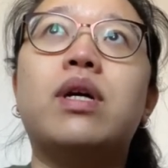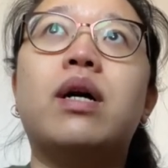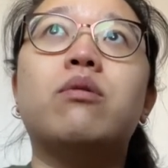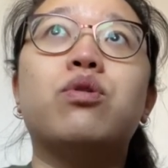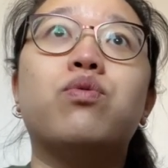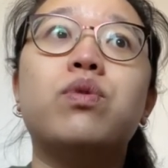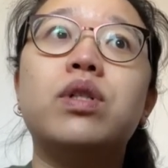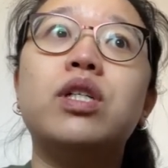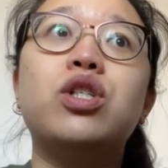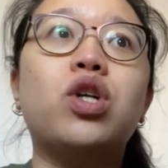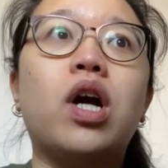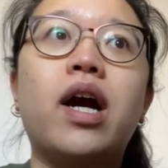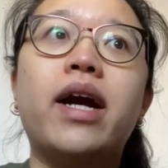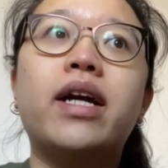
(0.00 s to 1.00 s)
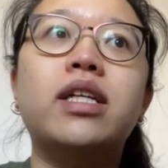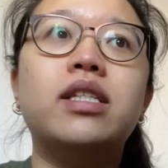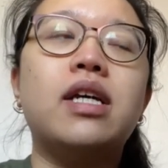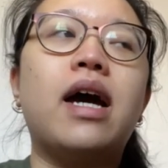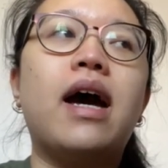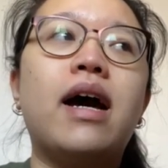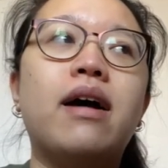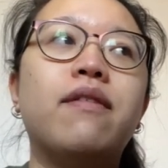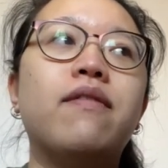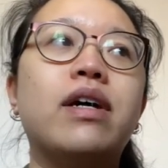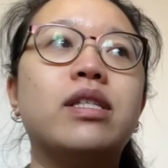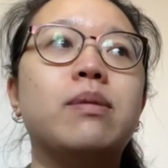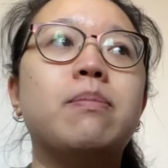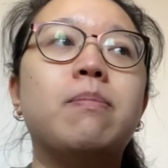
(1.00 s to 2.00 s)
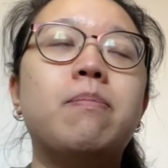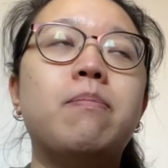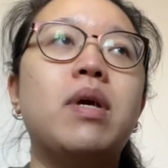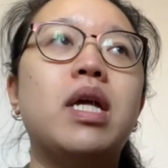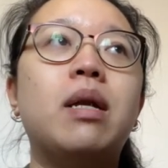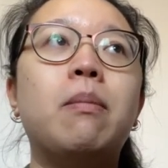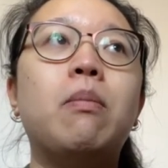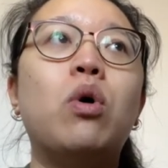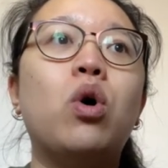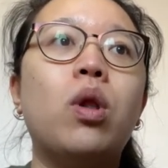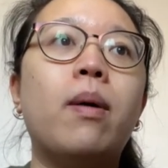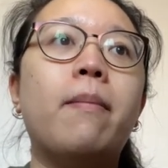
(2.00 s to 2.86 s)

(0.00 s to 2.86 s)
I was really trying to have as minimal